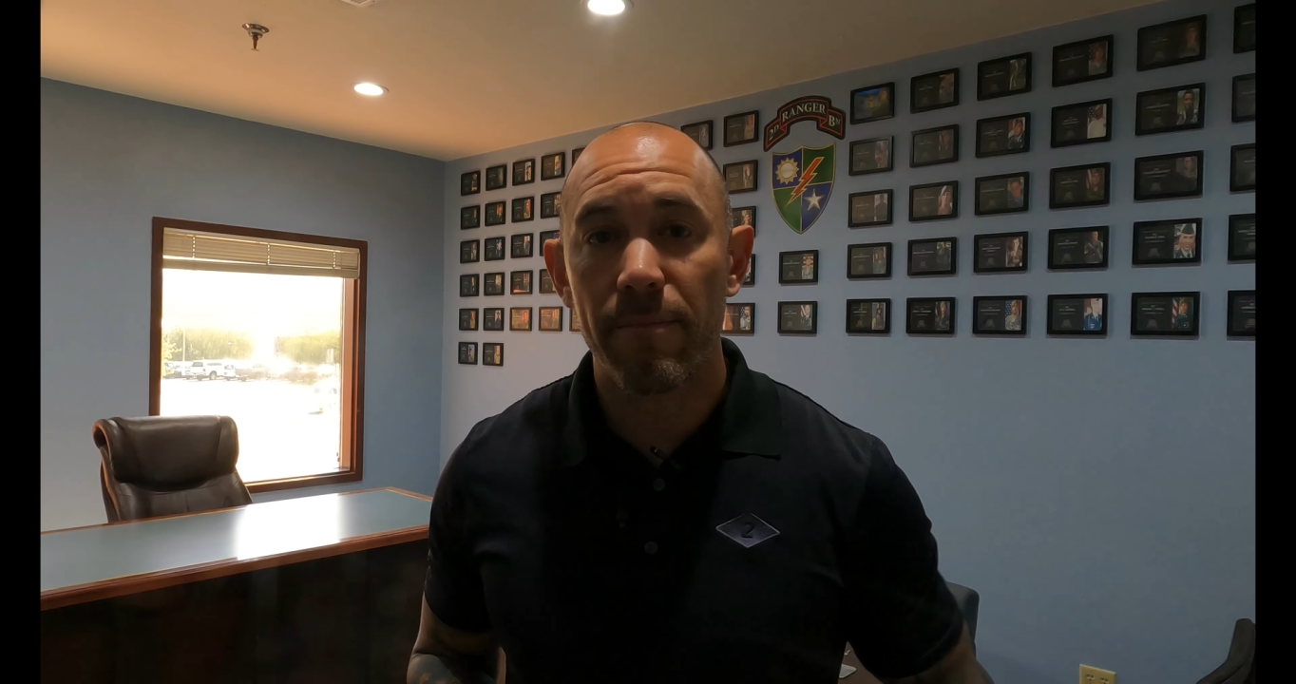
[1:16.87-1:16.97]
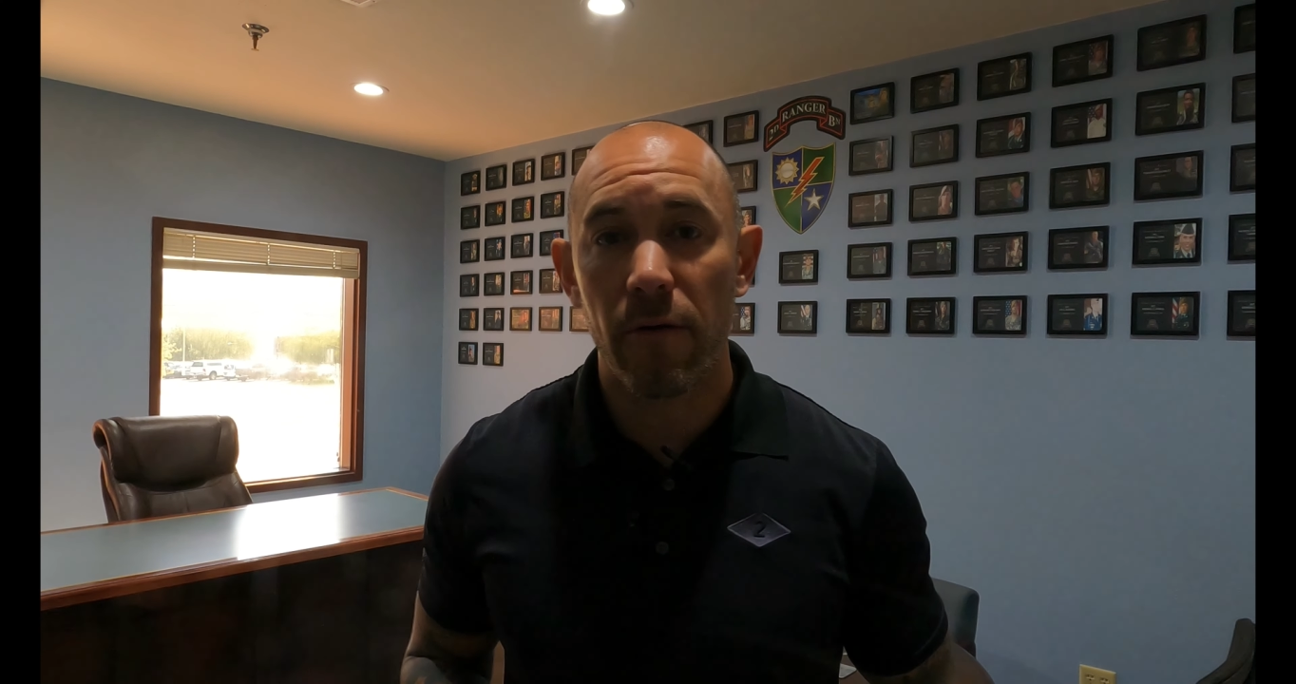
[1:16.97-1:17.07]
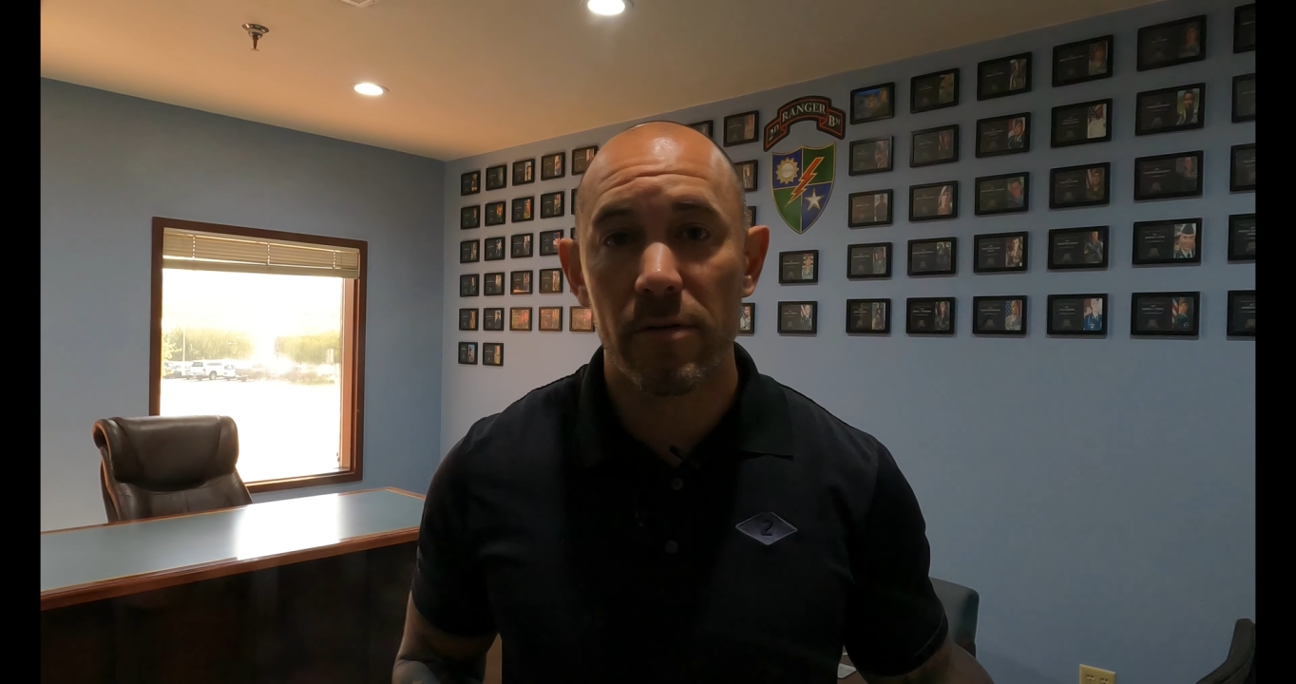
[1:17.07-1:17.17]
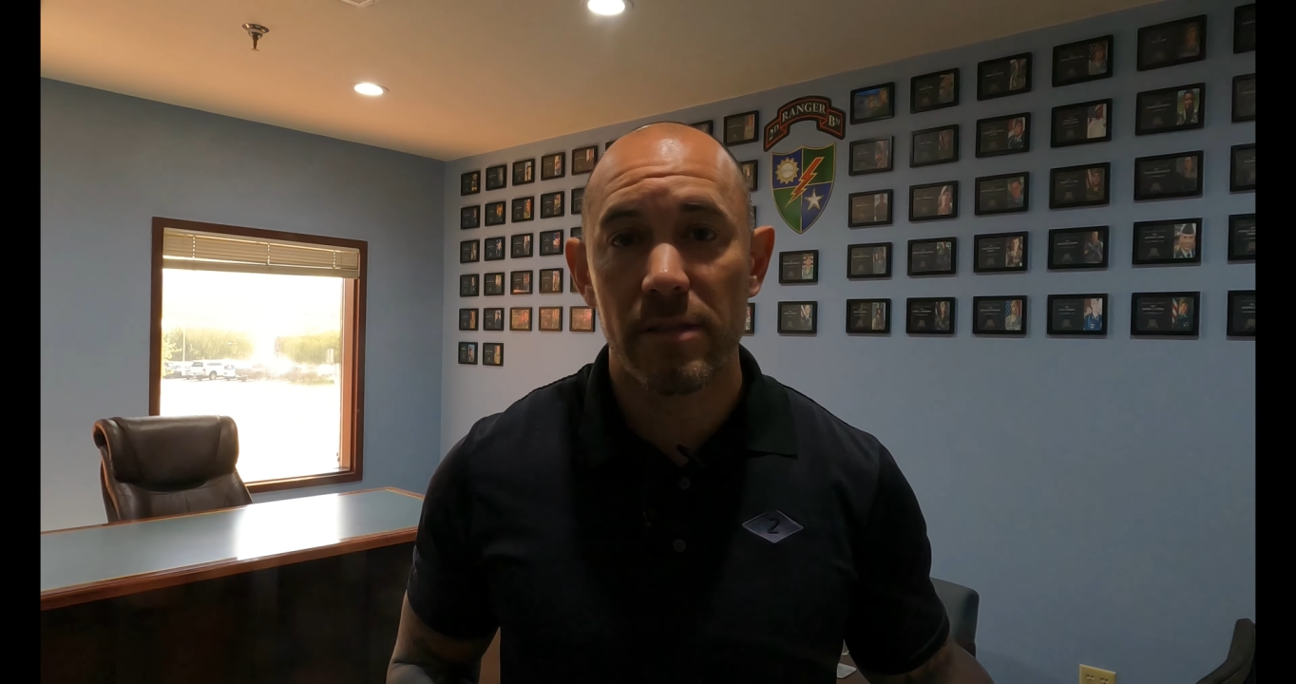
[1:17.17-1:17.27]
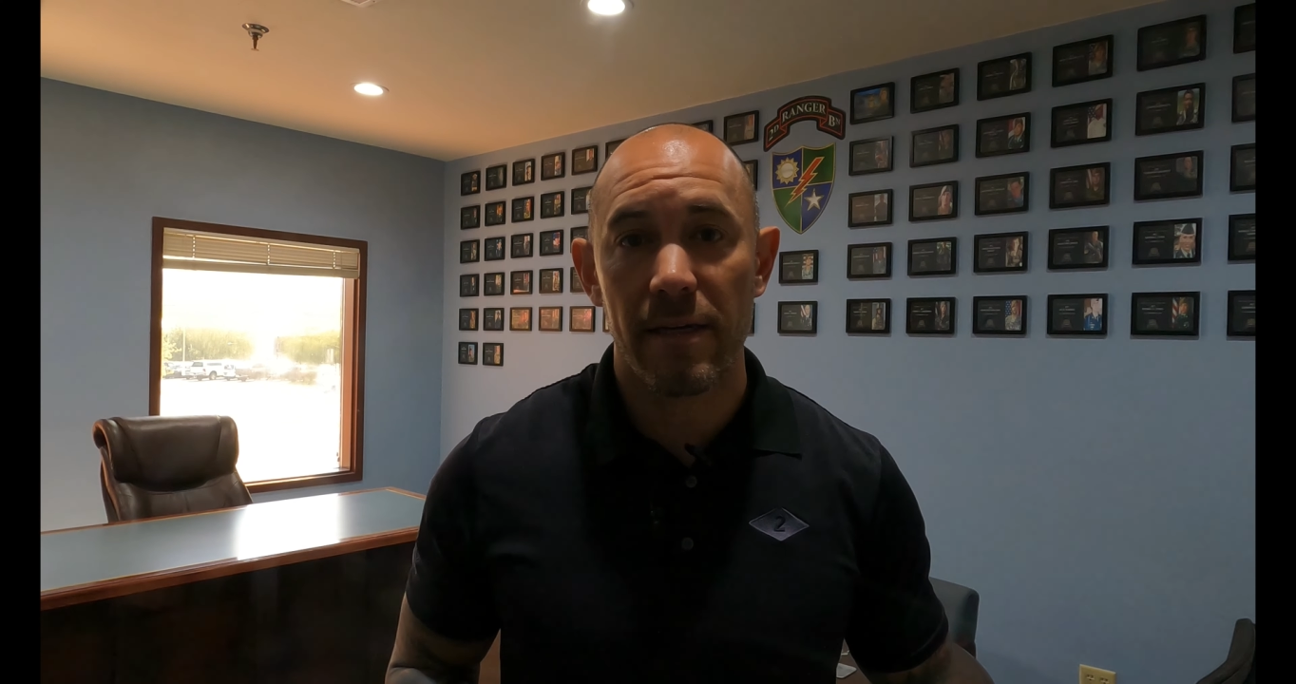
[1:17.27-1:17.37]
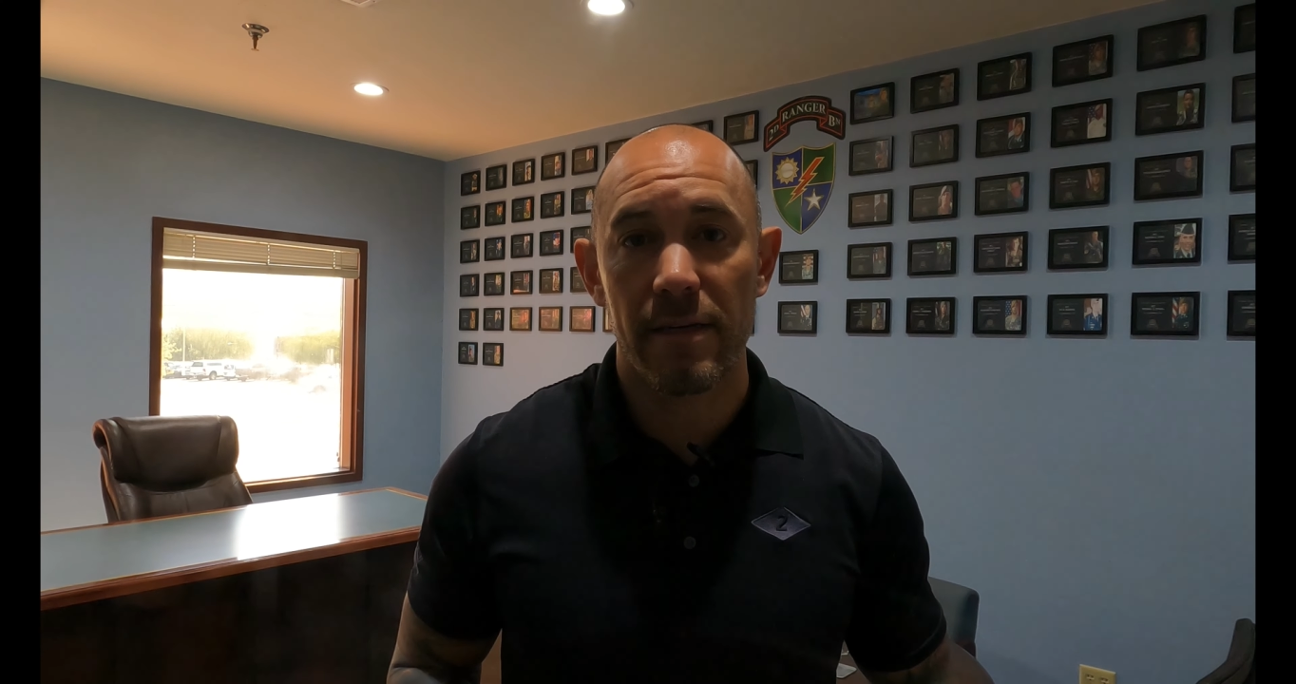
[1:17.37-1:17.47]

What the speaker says: I would say,